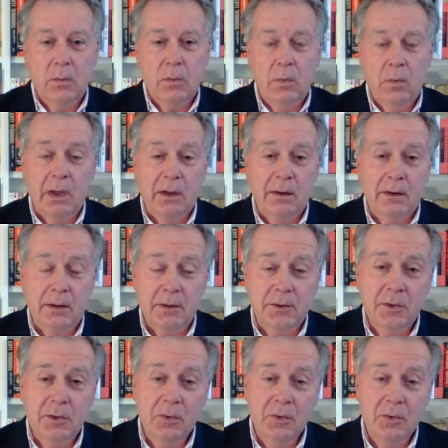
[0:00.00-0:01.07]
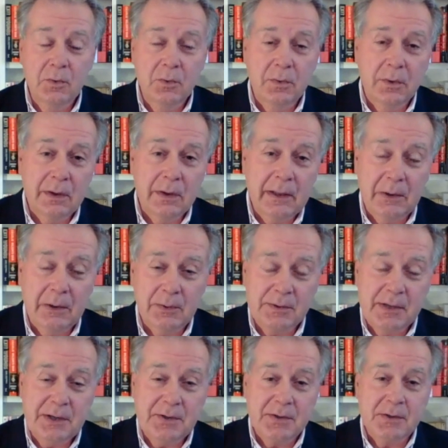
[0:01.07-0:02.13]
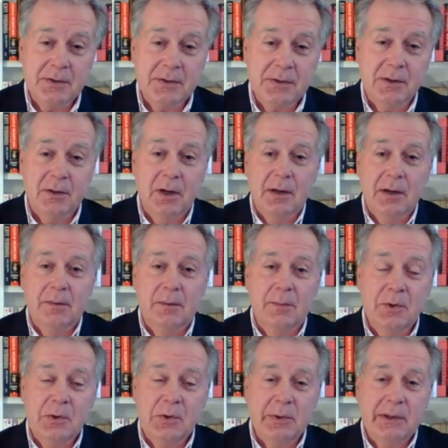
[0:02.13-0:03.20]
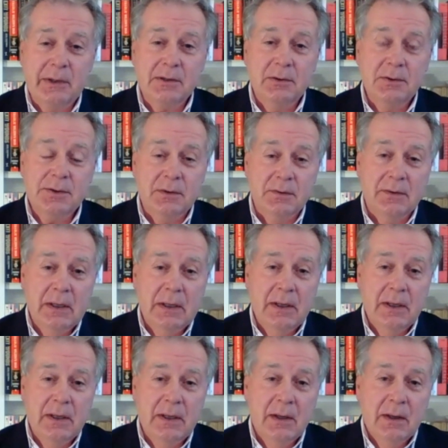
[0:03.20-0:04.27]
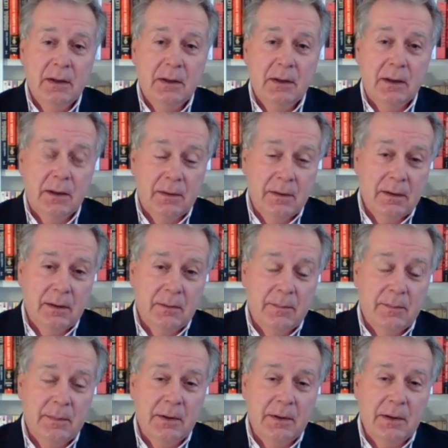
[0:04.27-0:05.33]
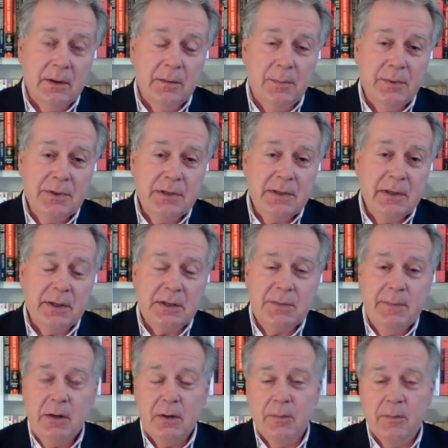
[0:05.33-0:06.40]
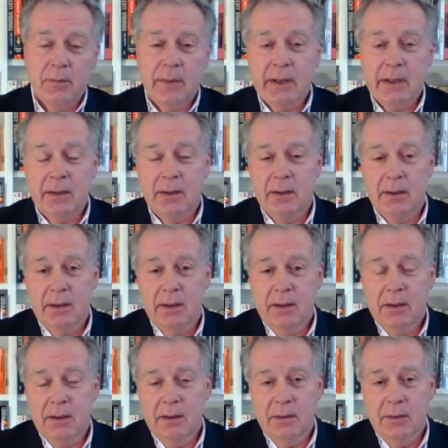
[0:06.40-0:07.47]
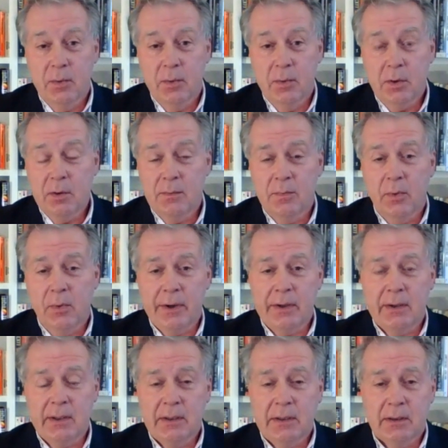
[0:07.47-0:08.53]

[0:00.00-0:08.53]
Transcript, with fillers: Well, the two characterizations are not mutually exclusive. Uh, the preceding speaker made the uh, important point that